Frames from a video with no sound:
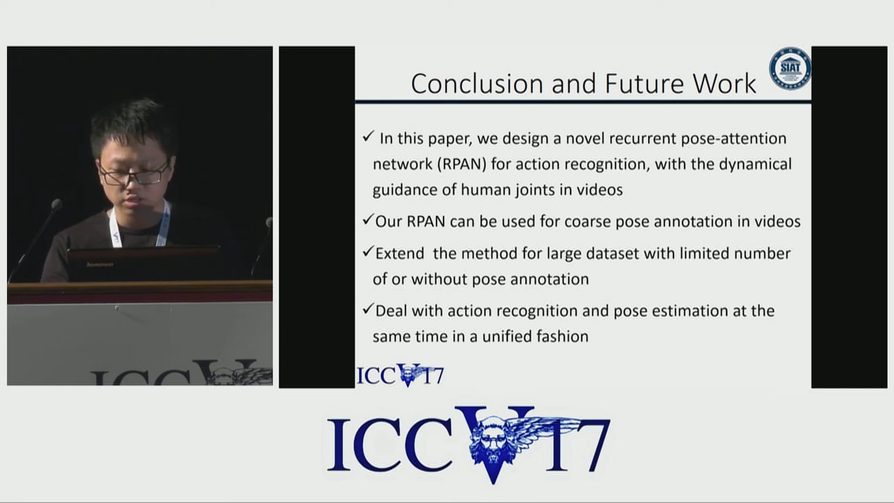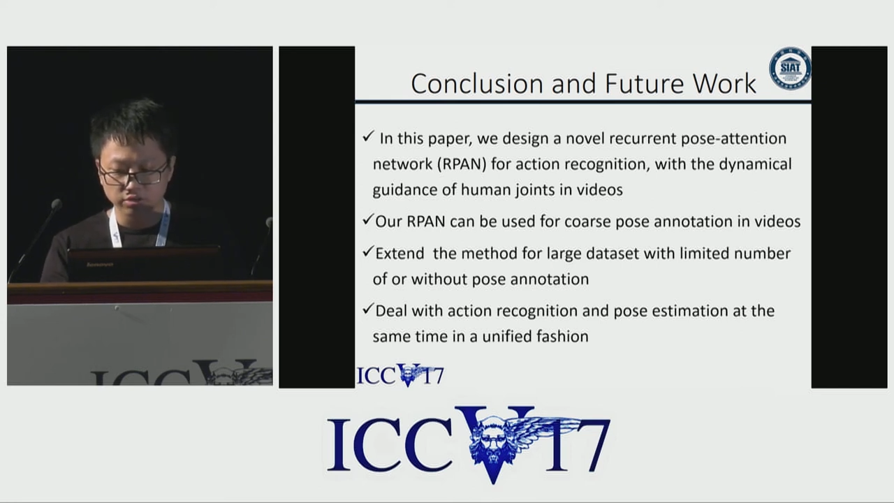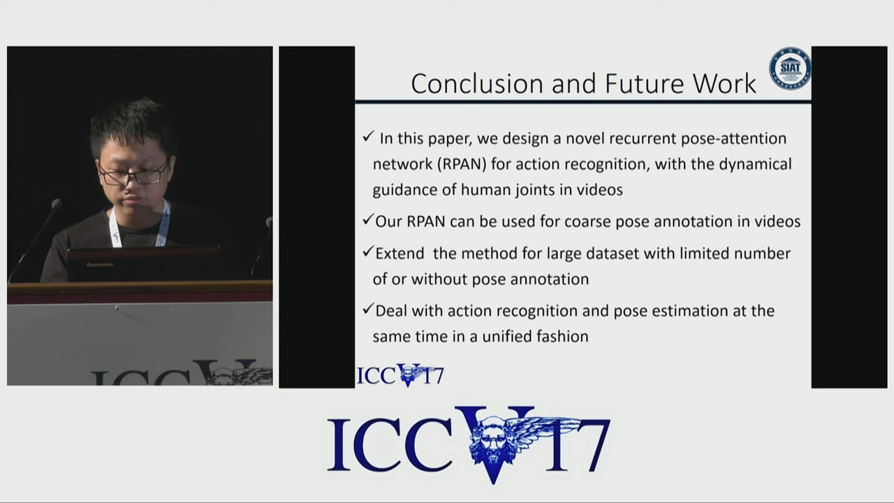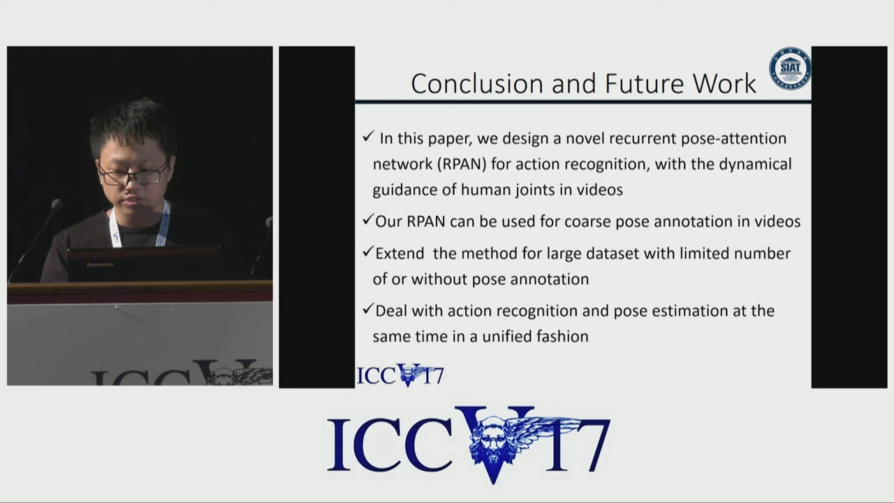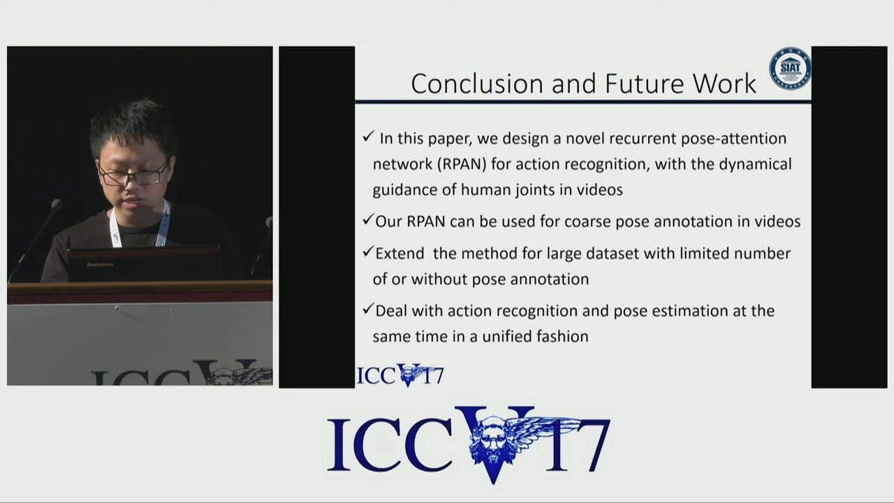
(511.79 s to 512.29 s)

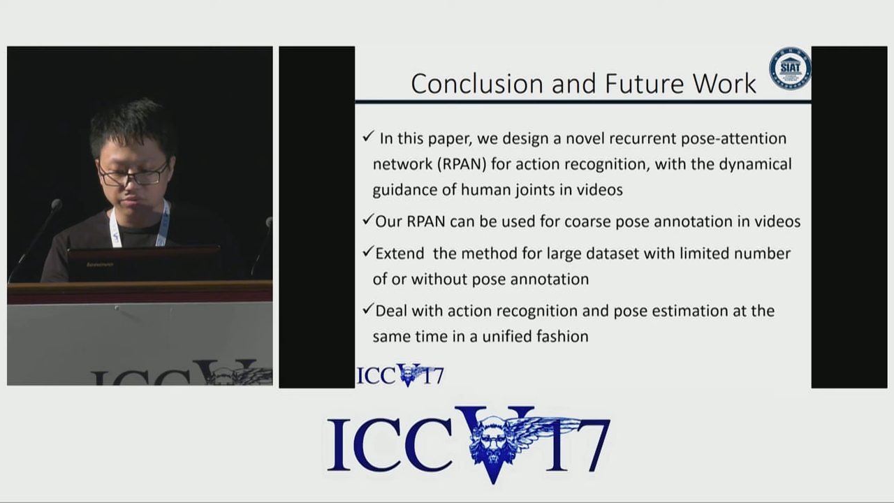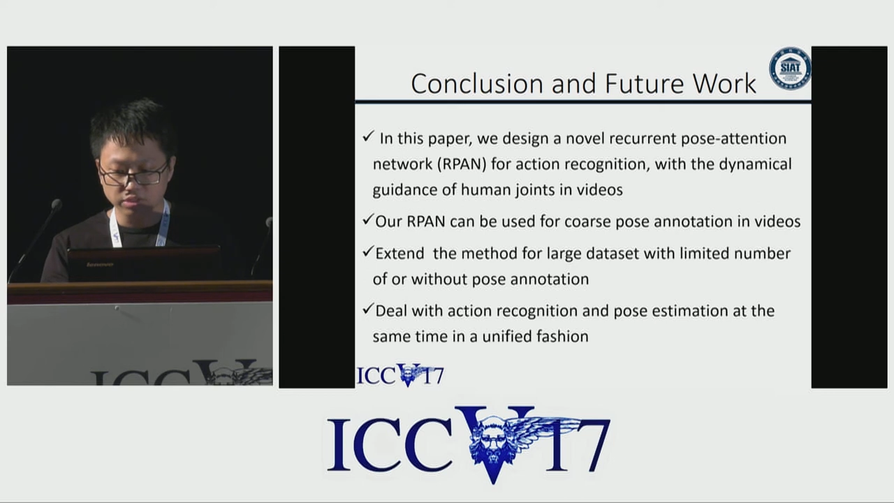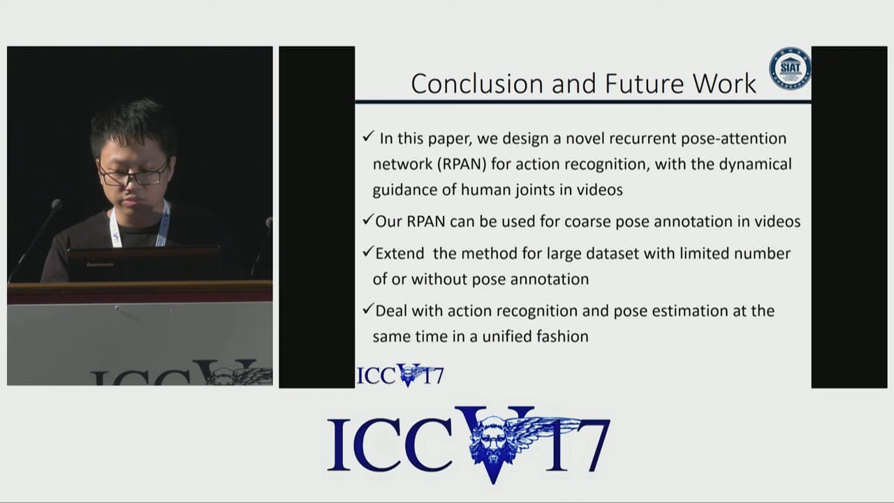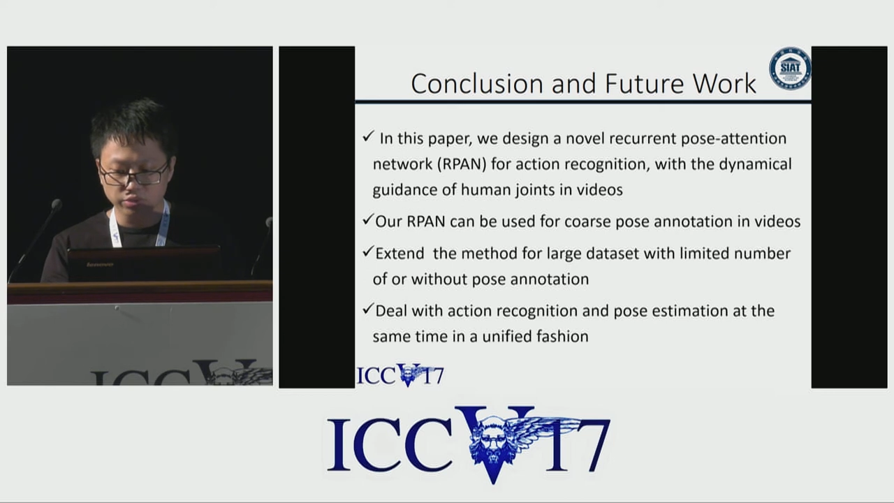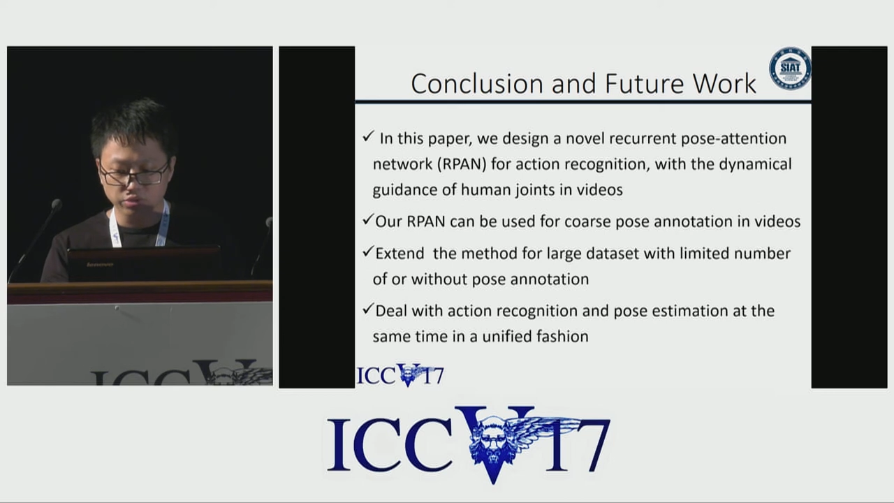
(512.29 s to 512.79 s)
we generate the
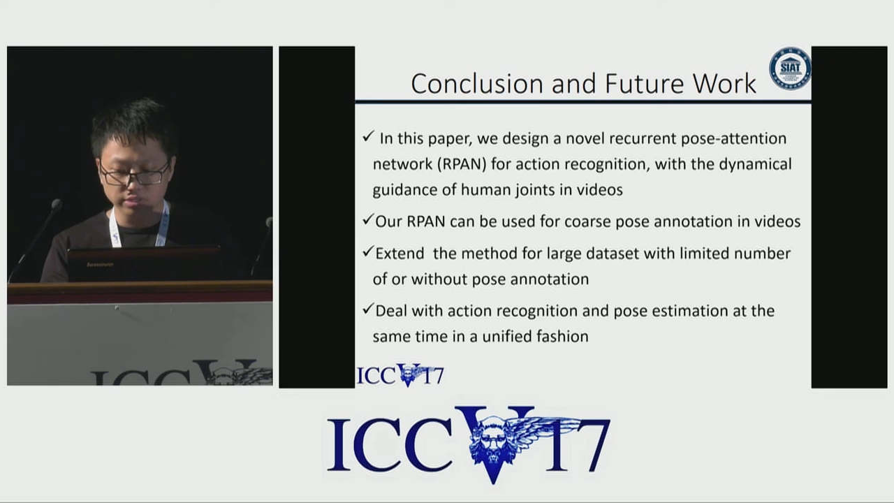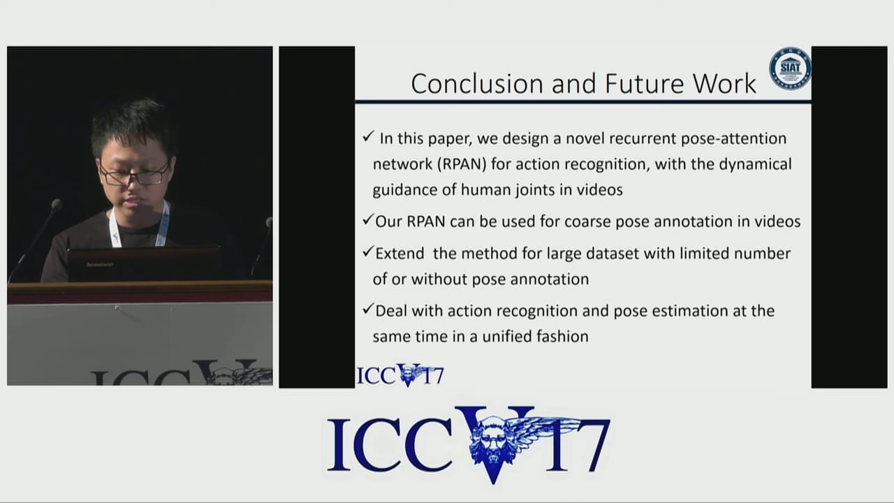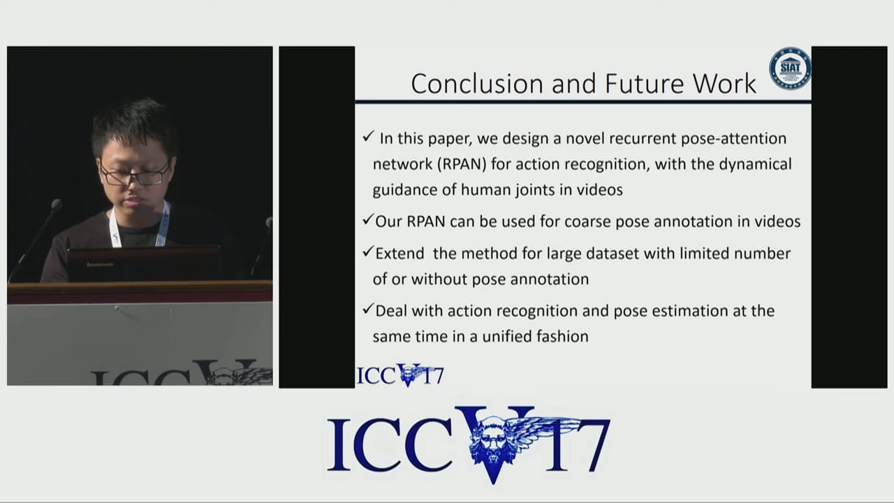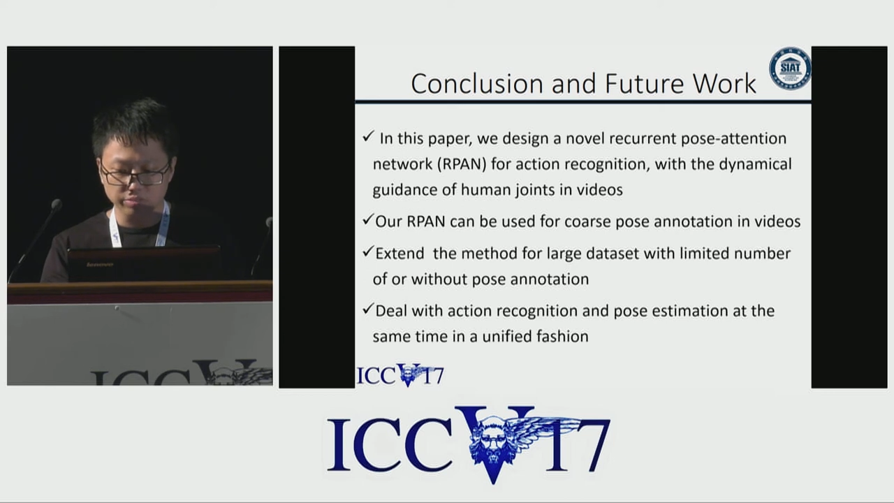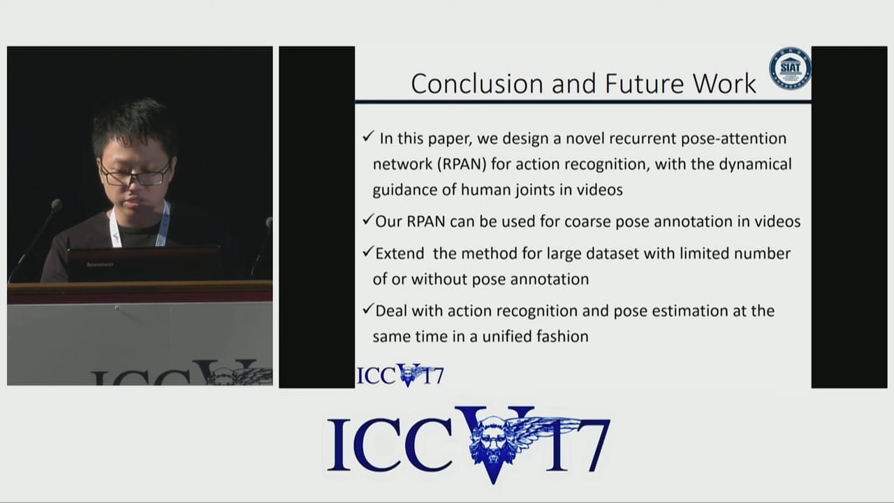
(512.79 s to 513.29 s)
pose
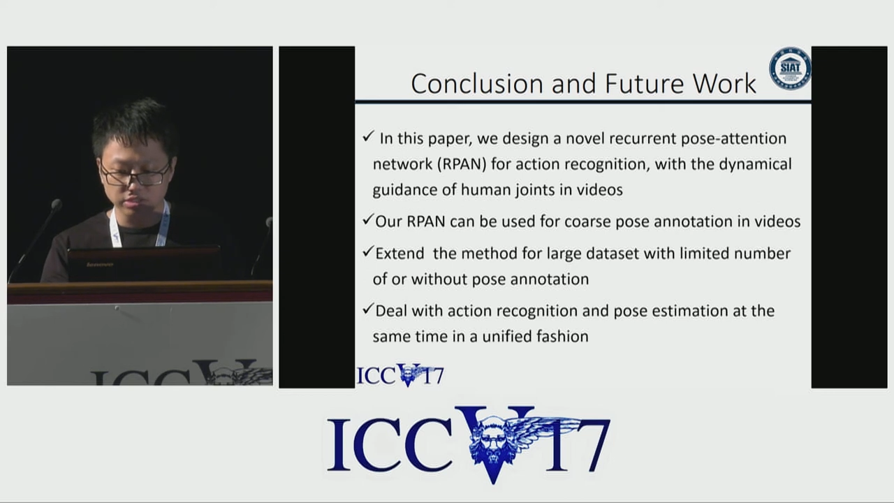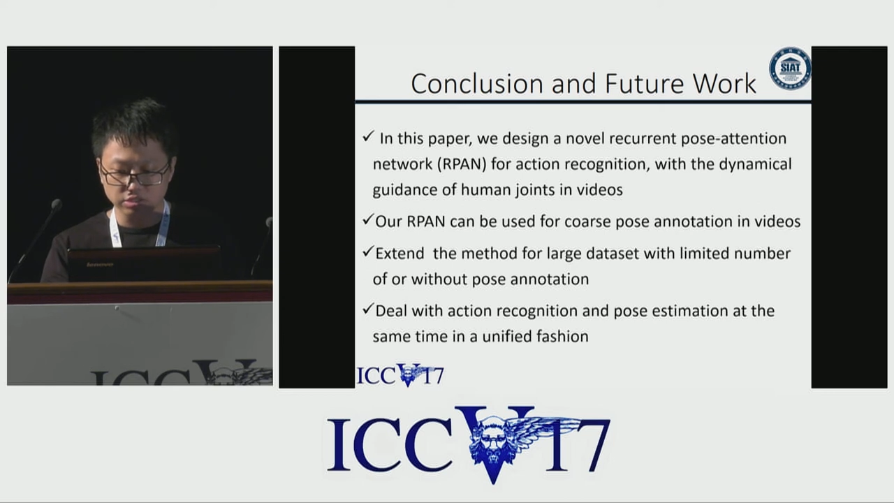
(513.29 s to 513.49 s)
estimation